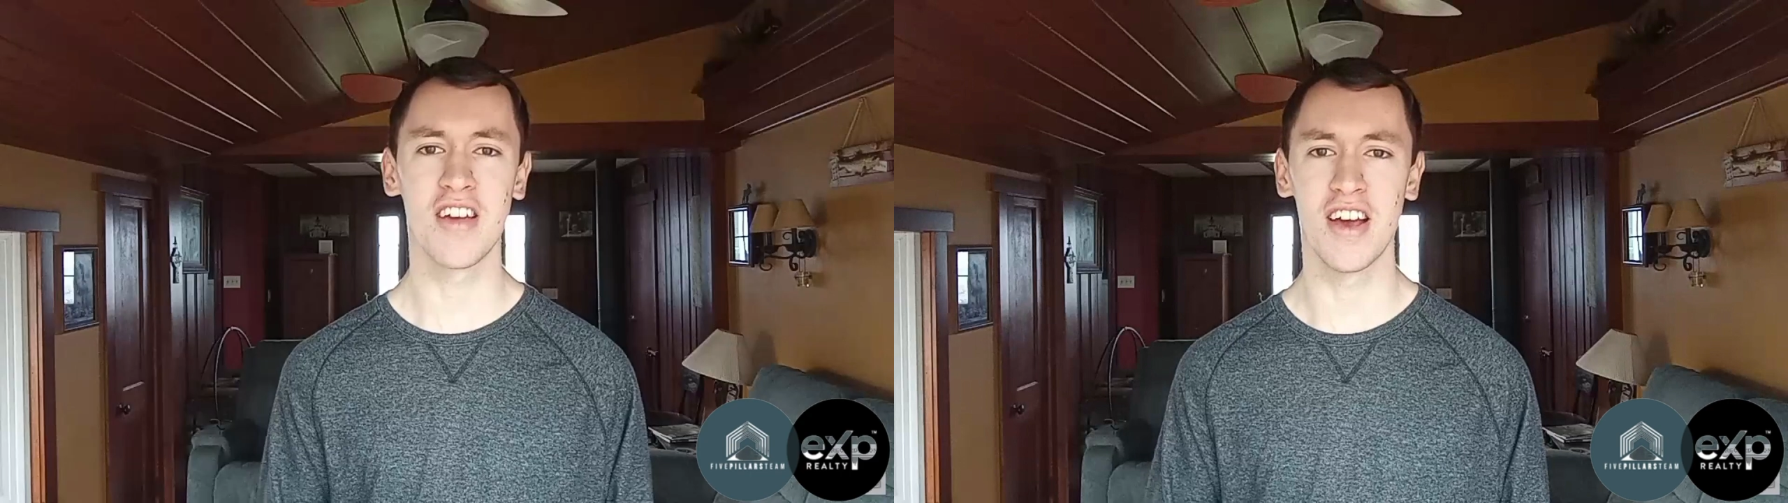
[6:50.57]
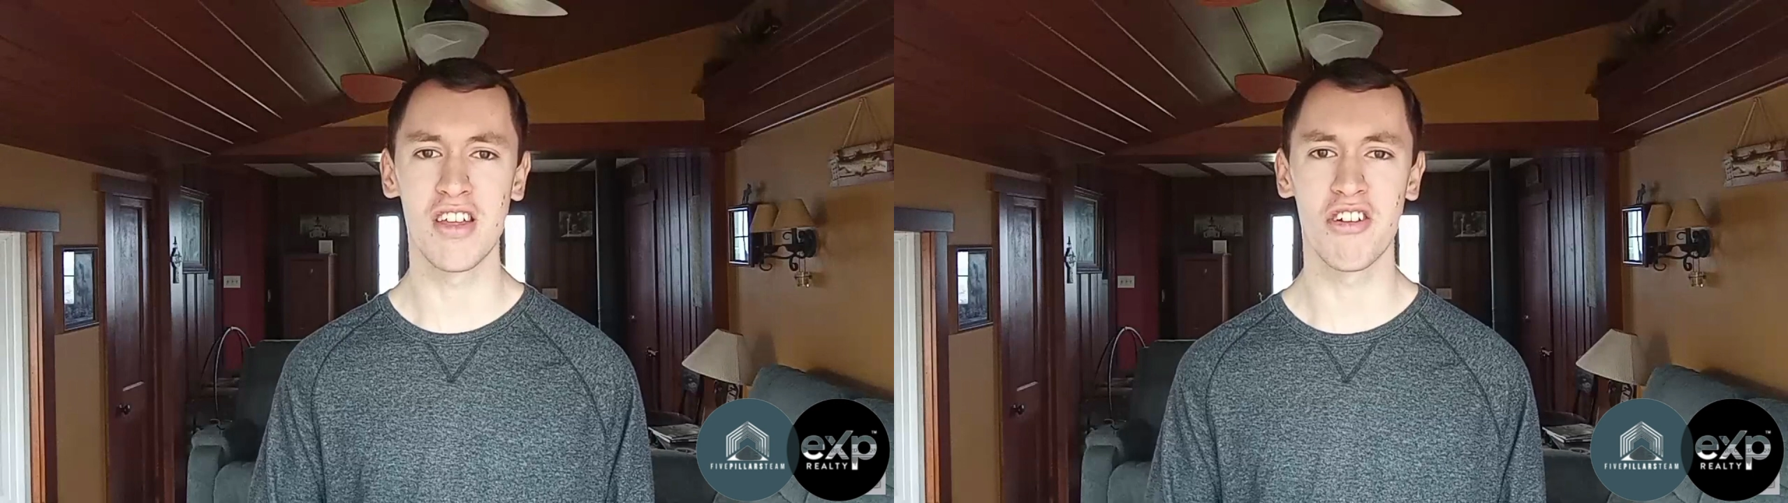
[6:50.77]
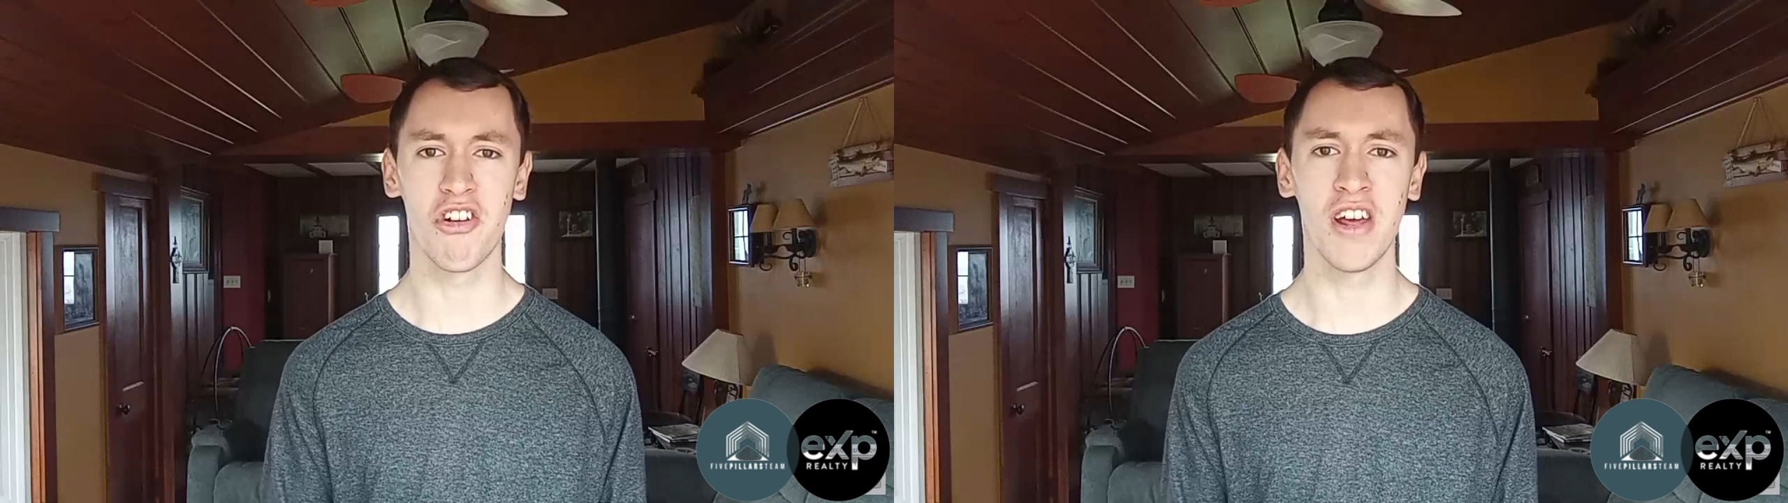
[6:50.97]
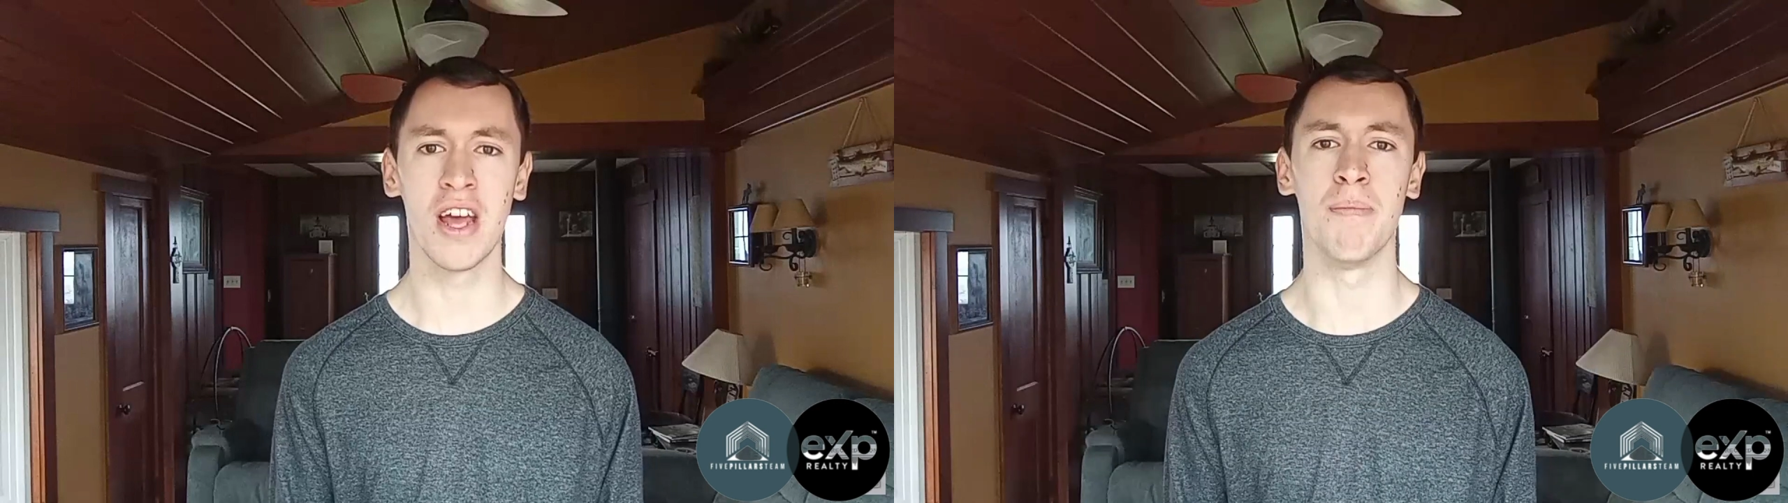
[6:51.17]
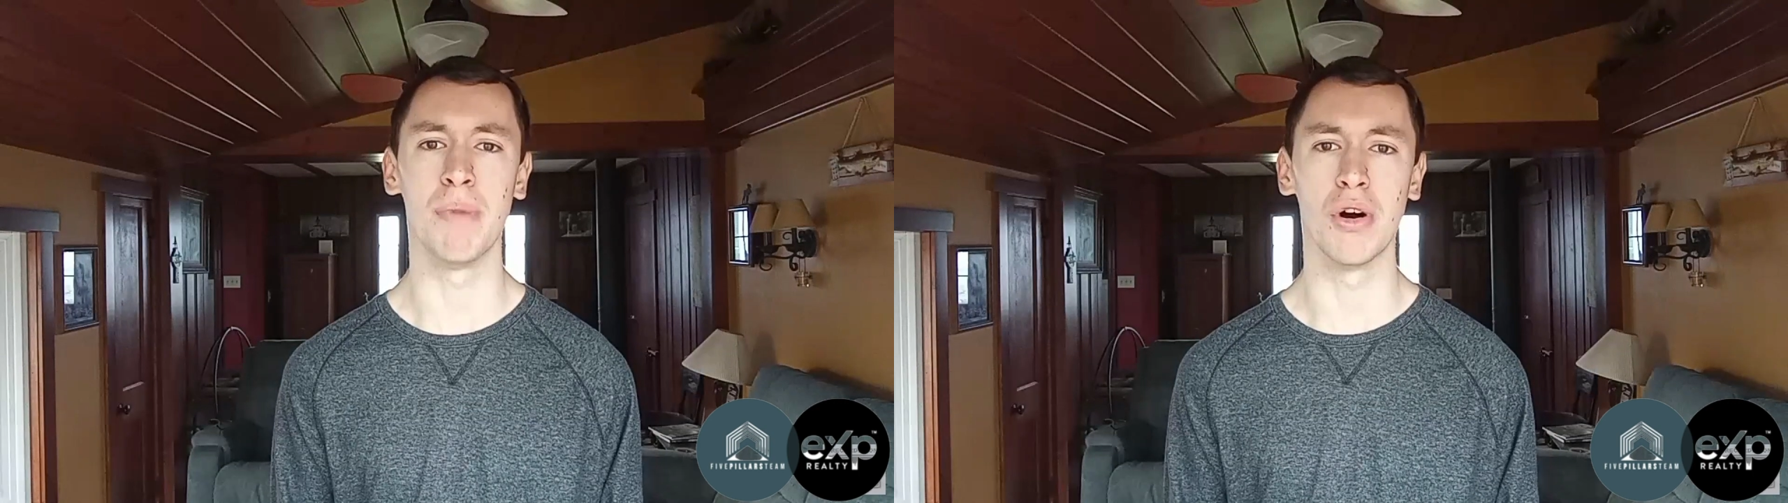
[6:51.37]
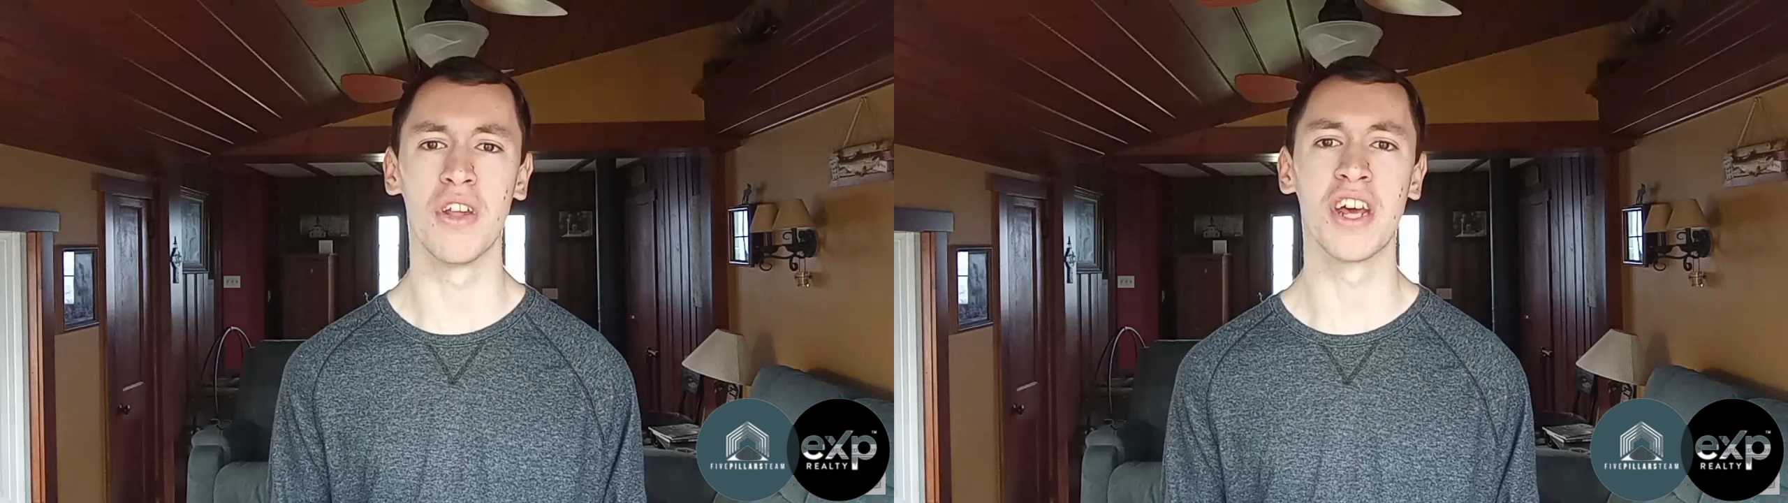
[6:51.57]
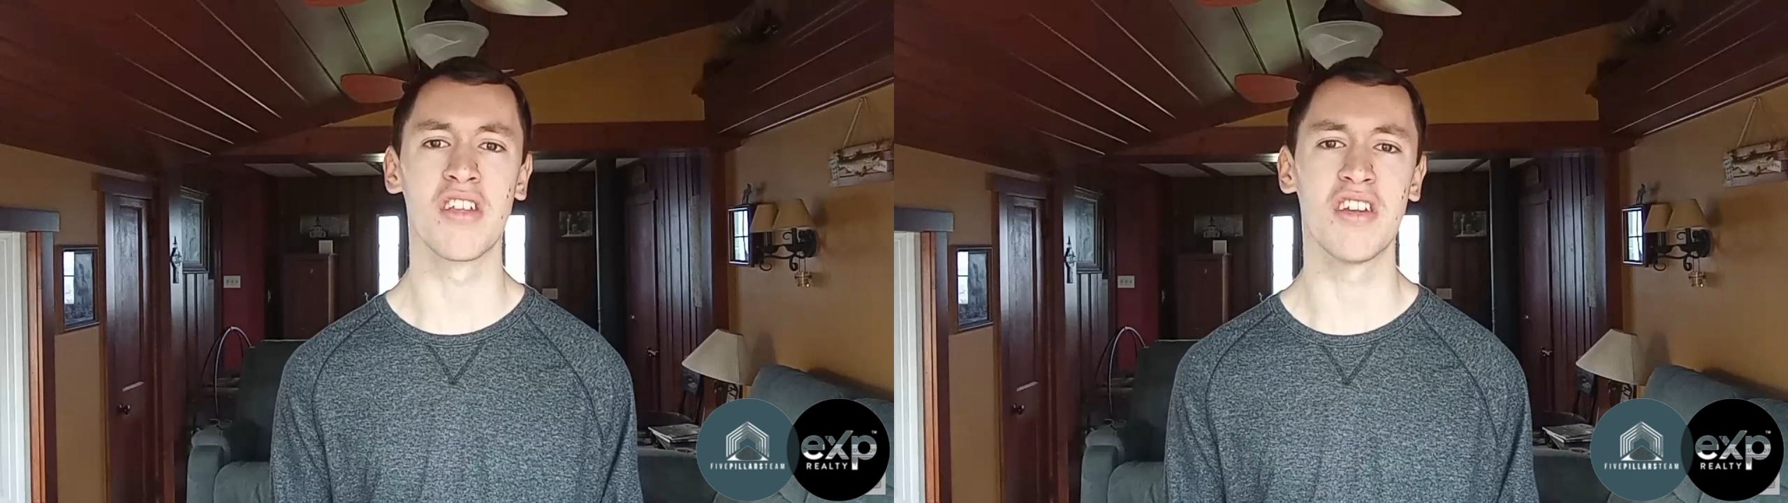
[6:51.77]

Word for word: history and buildings